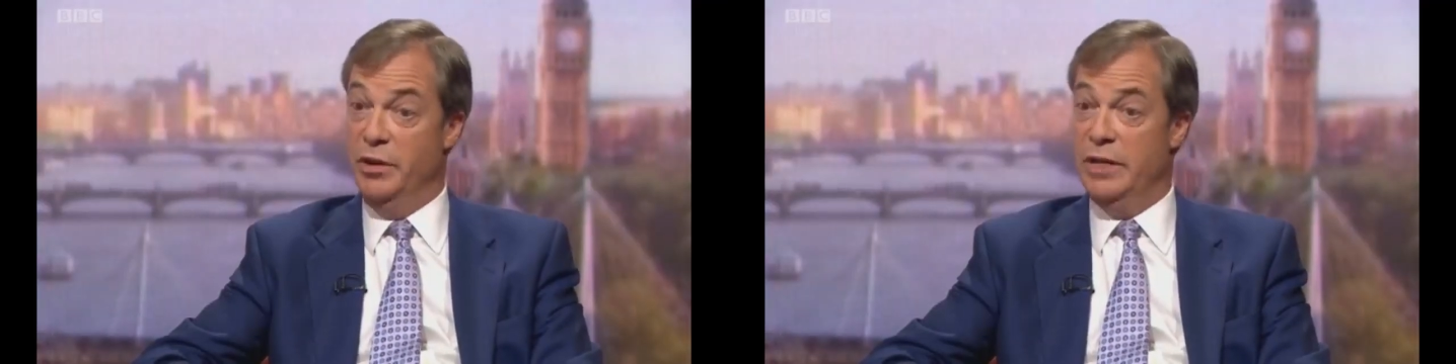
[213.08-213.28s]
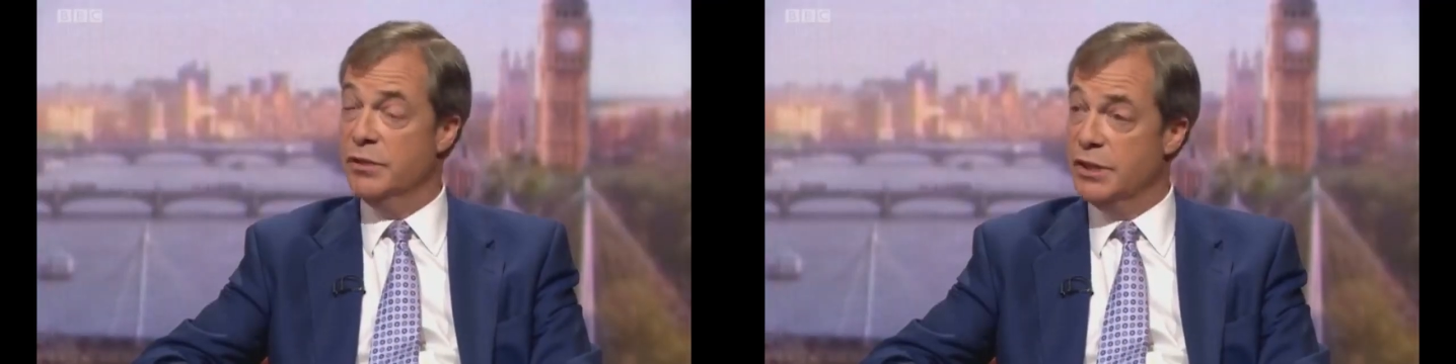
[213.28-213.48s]

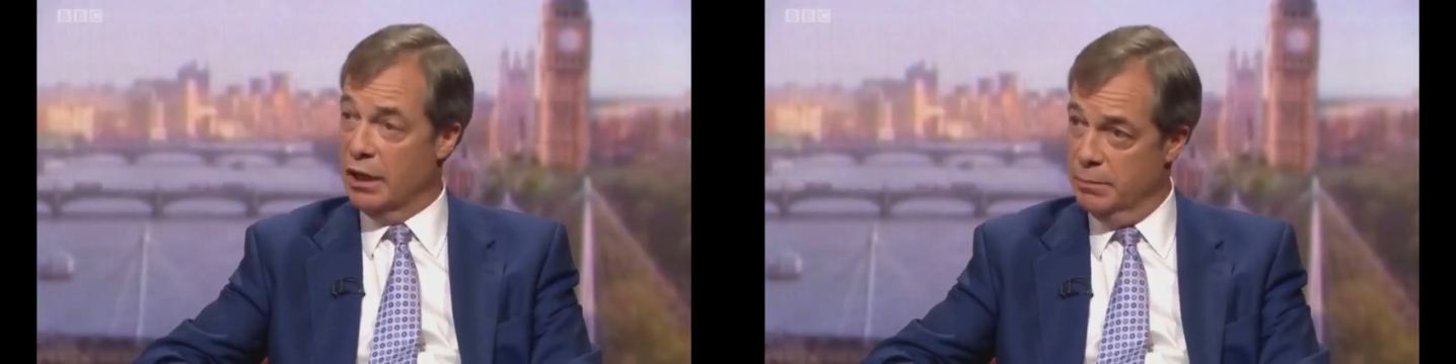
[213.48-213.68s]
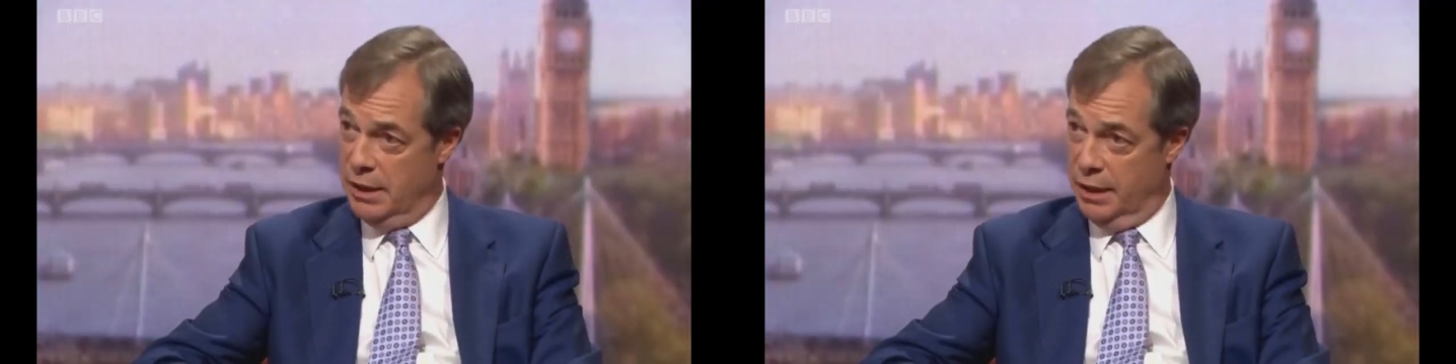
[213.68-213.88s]
Well, we're in
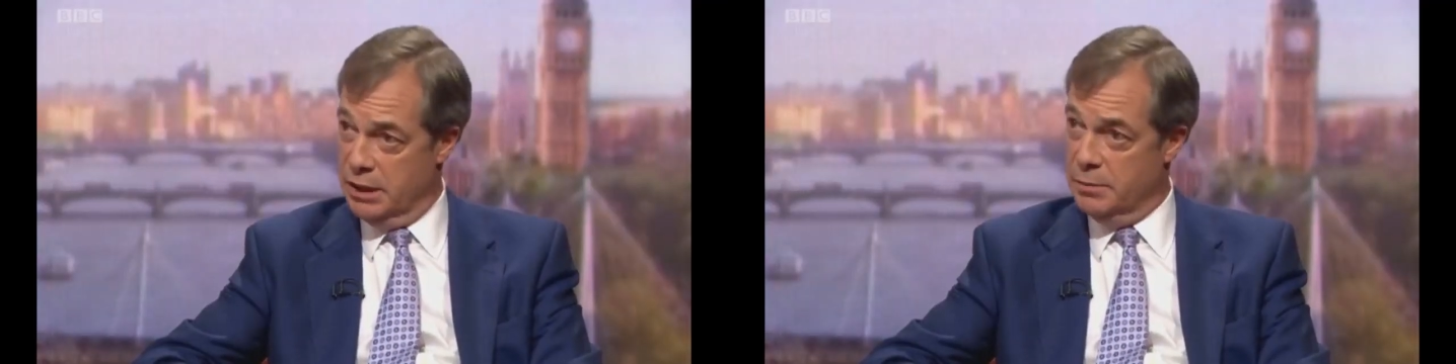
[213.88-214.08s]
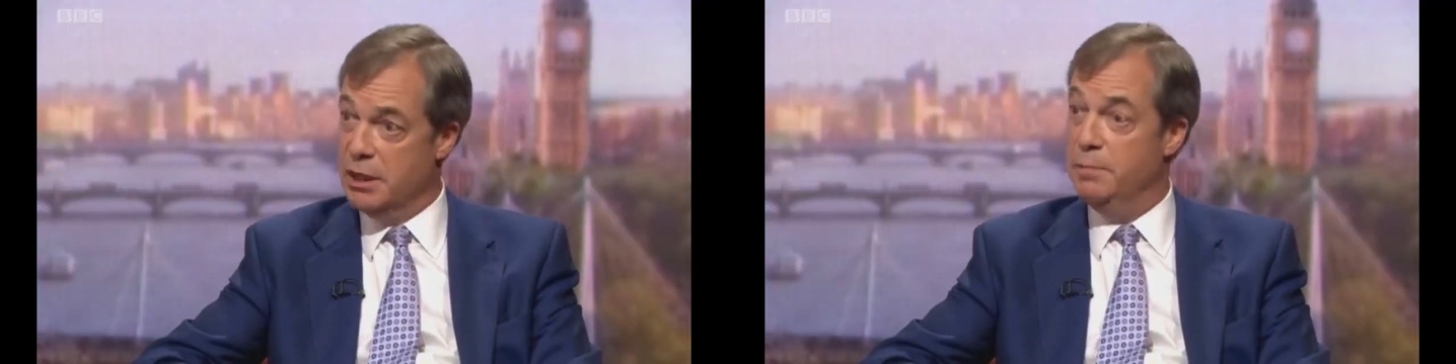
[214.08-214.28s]
different
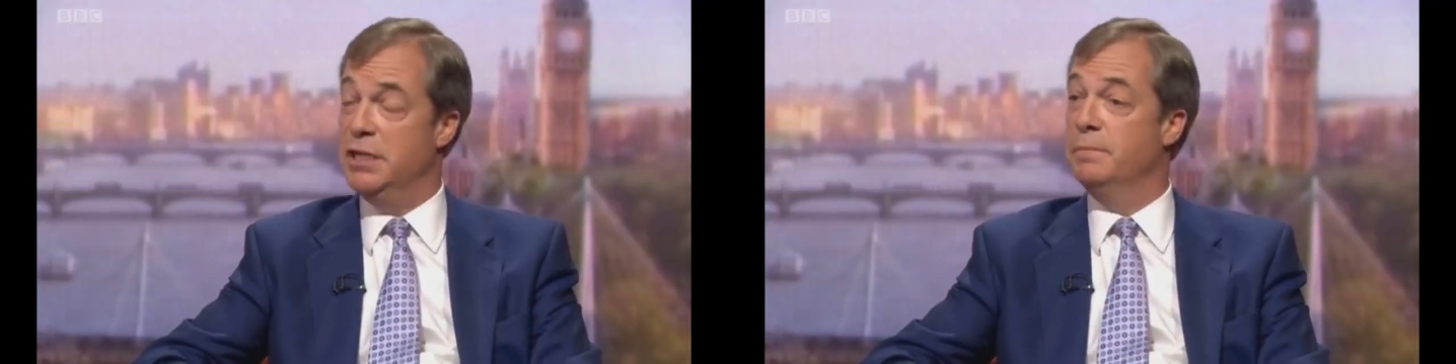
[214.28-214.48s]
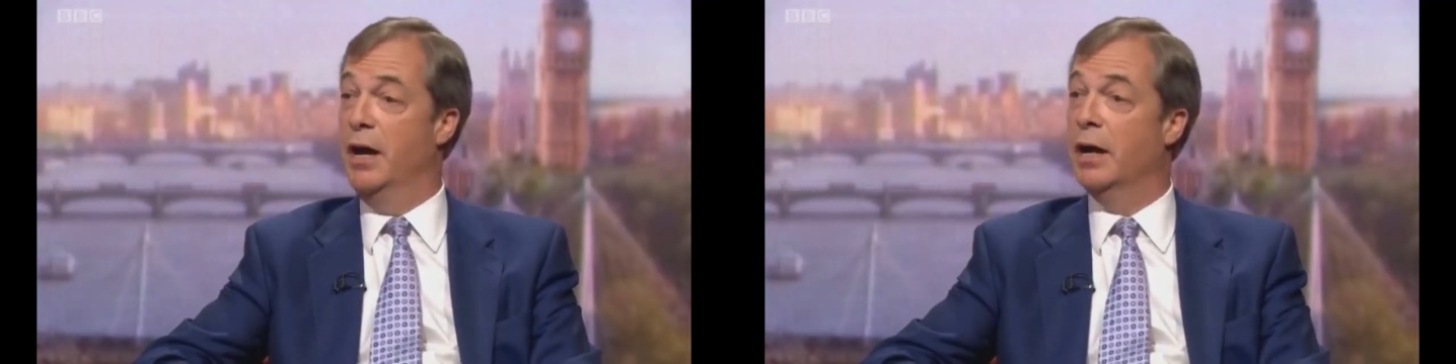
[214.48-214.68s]
circumstances
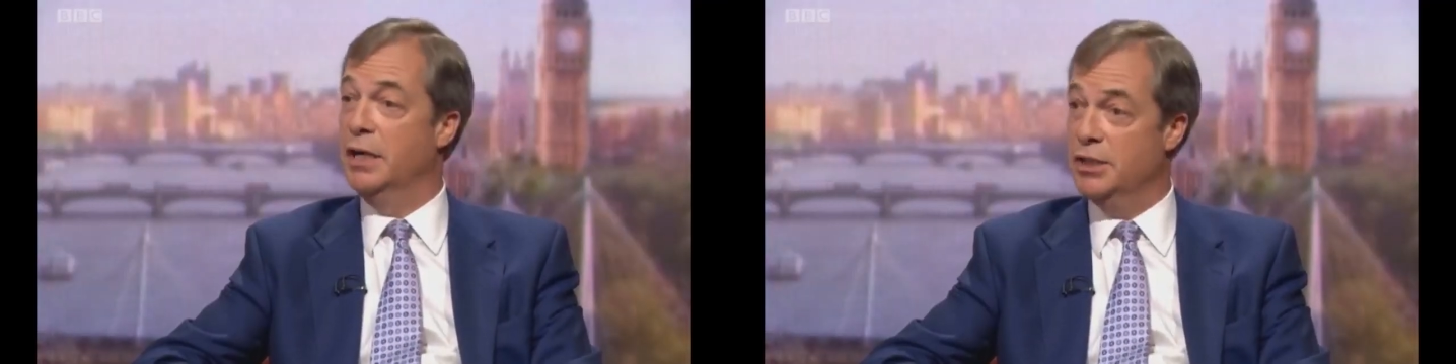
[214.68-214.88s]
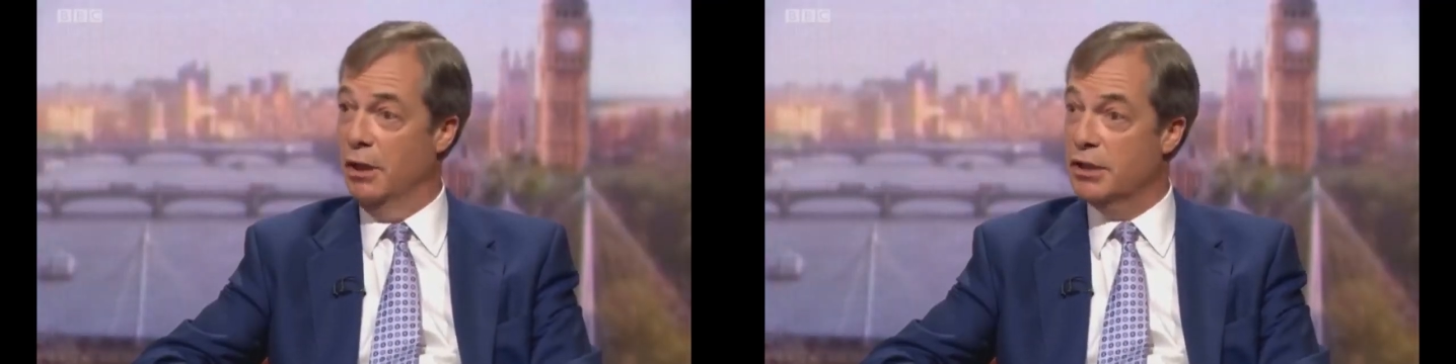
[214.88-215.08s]
because Mrs.
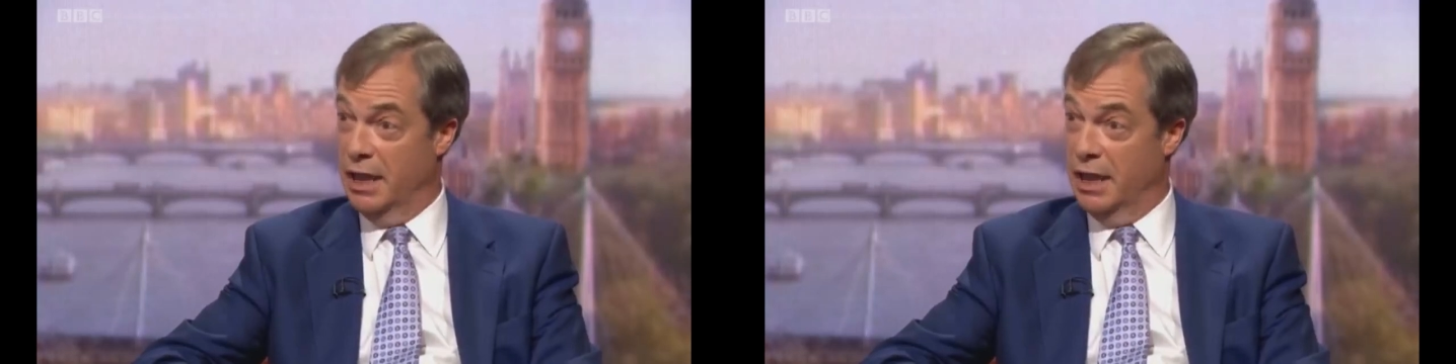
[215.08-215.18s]
Merkel is